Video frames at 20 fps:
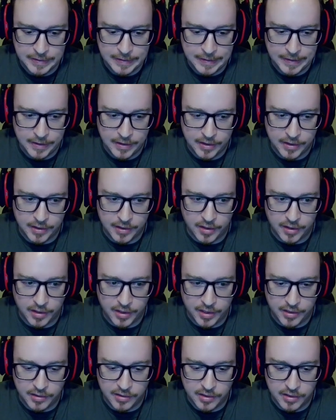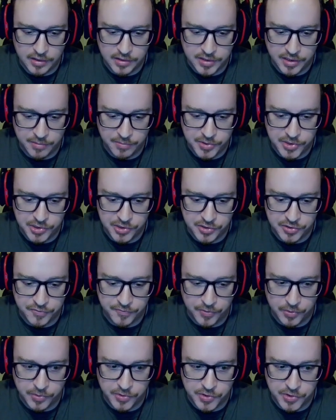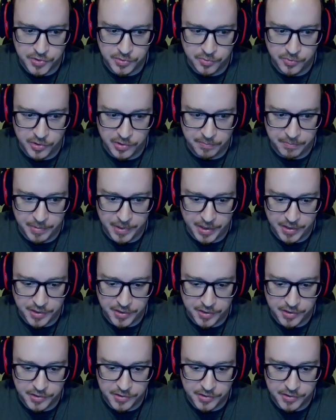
And a lot of the times he just folds to one bet here.